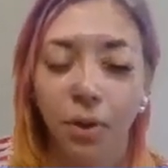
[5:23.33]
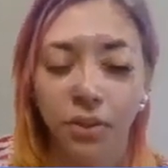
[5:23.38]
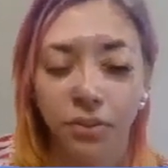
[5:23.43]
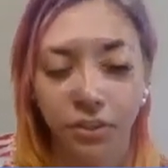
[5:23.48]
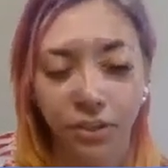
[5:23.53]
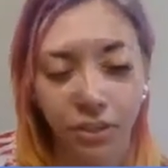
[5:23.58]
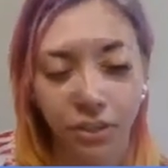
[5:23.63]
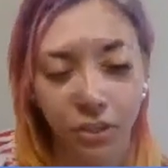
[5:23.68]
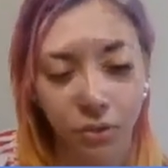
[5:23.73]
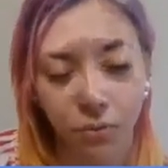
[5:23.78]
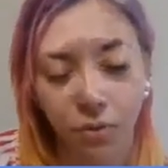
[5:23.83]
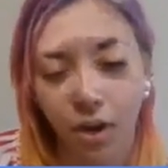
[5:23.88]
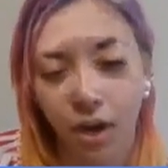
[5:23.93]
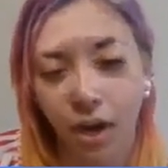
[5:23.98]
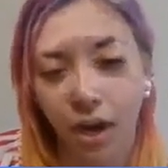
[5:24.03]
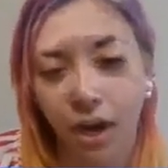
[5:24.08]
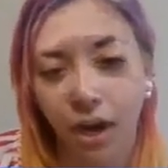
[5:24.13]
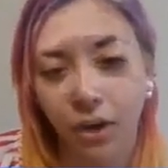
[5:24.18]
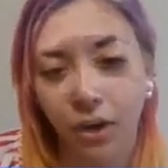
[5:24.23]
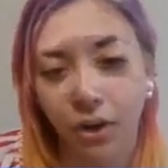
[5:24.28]
Whether you
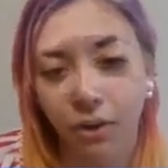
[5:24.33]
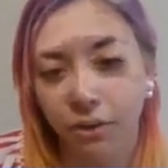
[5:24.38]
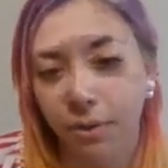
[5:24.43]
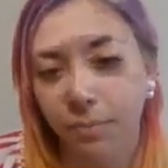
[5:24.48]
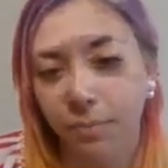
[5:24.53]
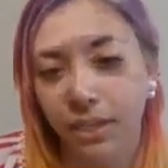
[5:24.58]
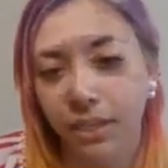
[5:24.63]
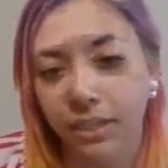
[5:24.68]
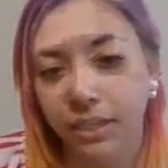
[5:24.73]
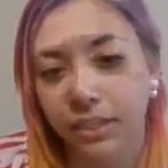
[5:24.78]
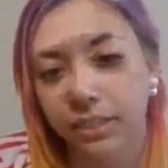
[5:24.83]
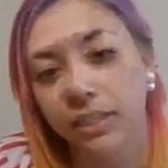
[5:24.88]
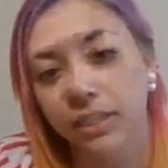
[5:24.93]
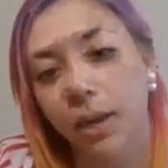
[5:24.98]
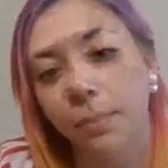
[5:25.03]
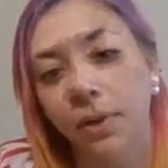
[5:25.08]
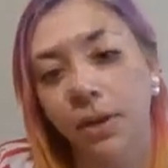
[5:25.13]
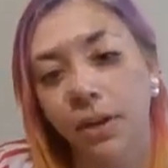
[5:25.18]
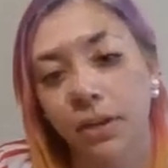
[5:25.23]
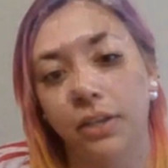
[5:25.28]
are going to be in the
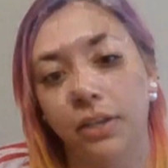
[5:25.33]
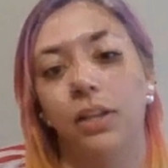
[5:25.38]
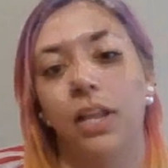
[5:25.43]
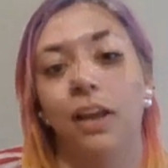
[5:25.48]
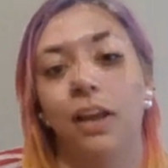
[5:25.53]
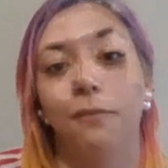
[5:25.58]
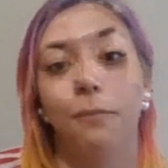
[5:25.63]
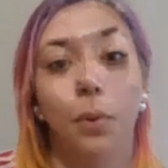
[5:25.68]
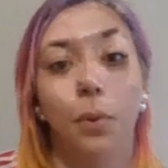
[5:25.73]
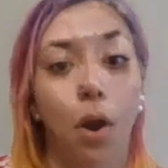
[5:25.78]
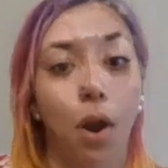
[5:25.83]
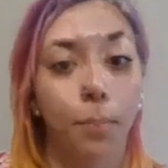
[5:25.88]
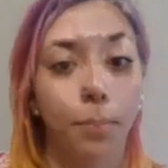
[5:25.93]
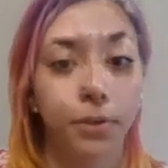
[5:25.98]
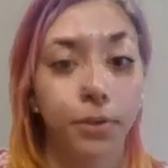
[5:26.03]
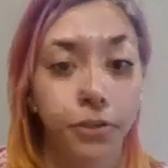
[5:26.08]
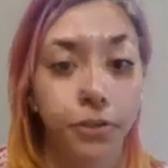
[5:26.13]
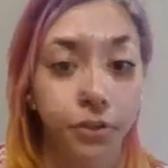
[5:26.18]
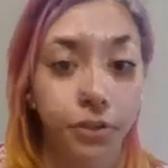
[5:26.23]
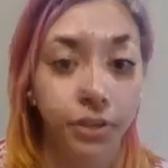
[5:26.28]
summer, you'll have more
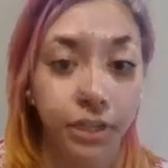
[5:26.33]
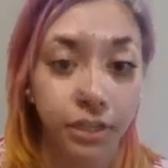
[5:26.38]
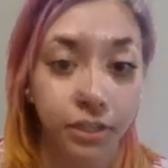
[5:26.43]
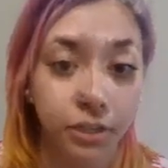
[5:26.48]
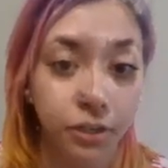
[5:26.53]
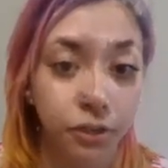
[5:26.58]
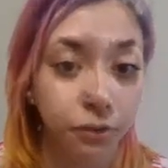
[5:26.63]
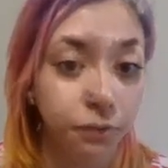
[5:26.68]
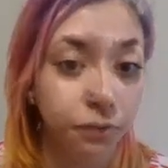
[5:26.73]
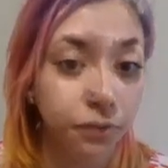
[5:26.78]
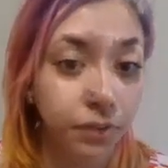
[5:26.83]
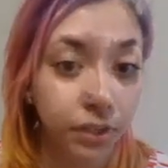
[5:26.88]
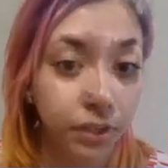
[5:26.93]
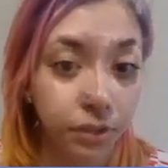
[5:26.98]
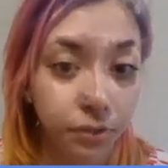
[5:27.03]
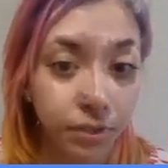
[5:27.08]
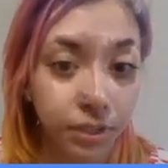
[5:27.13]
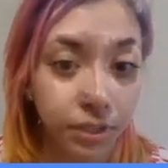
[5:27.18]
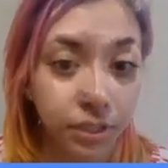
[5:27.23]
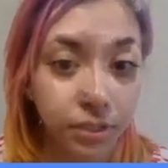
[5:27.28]
opportunities to do
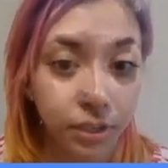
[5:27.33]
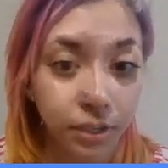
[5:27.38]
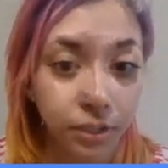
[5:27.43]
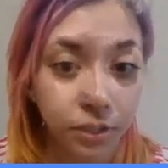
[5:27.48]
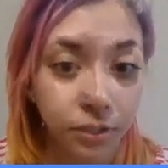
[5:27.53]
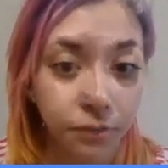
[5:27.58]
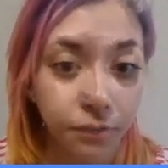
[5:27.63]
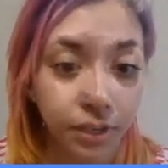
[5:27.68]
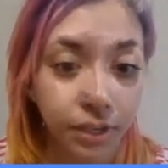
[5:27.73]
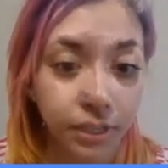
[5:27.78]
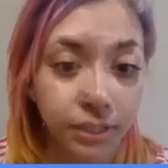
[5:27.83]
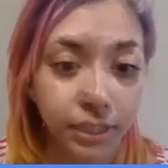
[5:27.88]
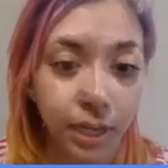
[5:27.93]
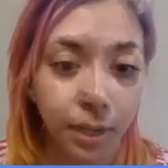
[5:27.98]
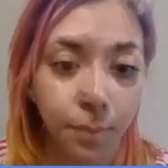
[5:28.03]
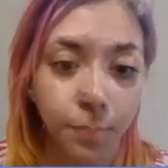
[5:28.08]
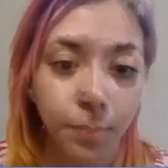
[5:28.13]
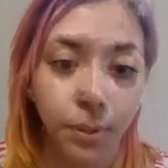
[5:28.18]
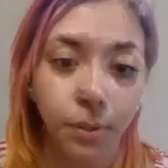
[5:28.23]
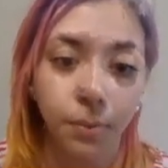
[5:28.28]
field research, for
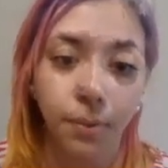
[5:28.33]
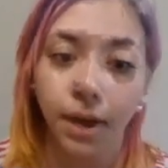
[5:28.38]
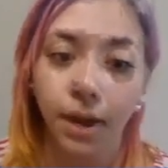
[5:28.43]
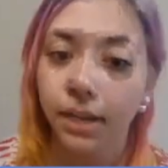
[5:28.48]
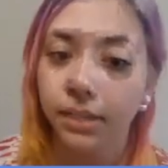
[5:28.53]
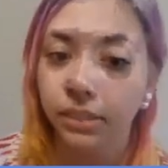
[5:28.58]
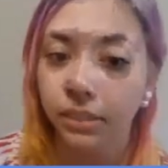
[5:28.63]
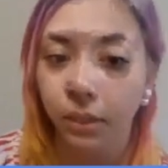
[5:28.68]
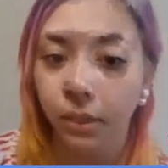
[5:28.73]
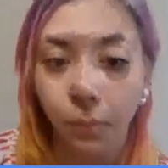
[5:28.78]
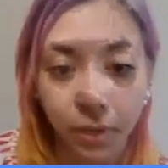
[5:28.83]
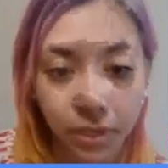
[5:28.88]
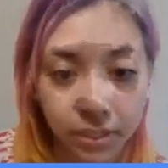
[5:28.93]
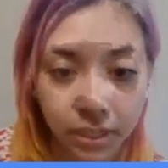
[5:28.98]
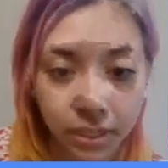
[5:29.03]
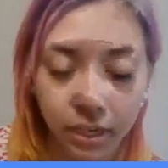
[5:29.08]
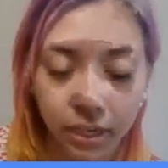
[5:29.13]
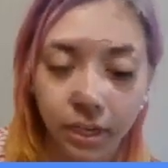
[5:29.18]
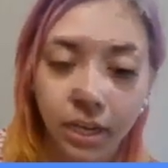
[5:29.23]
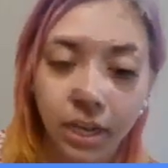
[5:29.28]
example, whereas in the
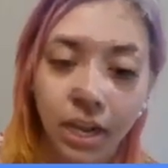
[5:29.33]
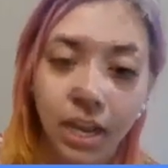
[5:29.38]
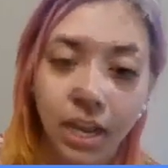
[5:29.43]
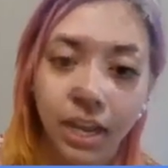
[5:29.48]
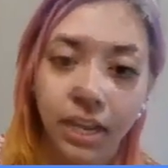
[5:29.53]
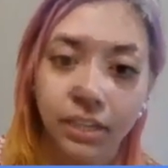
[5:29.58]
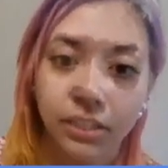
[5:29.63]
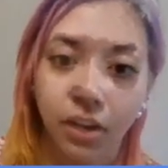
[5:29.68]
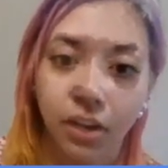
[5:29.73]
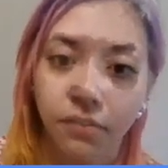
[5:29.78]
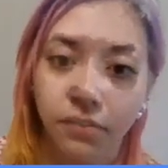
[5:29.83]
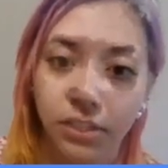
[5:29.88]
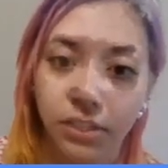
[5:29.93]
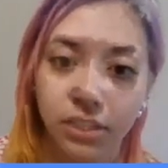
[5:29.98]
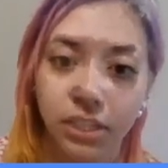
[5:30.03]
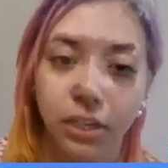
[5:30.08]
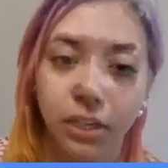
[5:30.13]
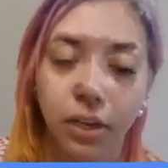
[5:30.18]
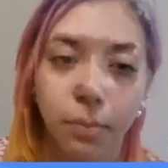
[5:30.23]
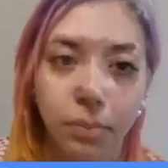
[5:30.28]
winter, it's
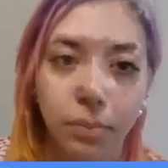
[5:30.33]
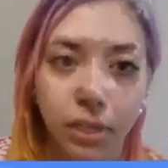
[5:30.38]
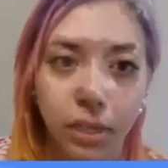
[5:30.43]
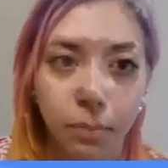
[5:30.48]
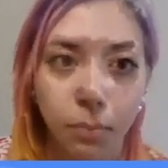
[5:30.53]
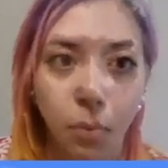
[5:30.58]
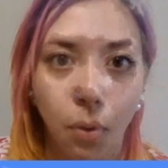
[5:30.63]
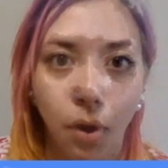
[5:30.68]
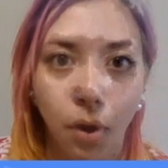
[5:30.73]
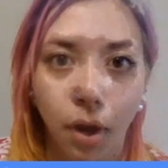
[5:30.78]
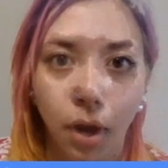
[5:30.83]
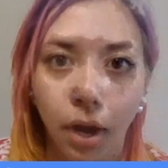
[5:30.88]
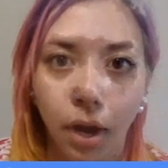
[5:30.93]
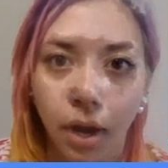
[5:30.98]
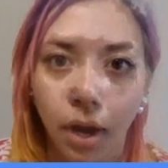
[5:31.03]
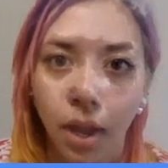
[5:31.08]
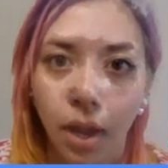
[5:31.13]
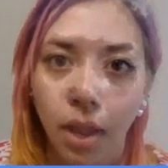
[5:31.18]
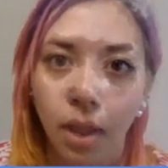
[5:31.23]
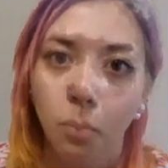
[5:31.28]
obviously going to be
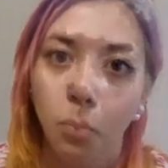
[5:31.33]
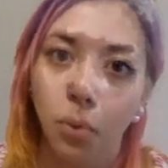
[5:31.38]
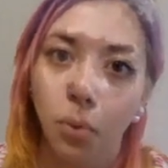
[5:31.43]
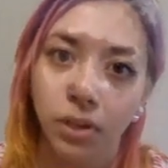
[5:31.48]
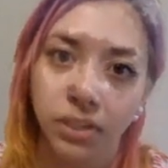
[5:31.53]
more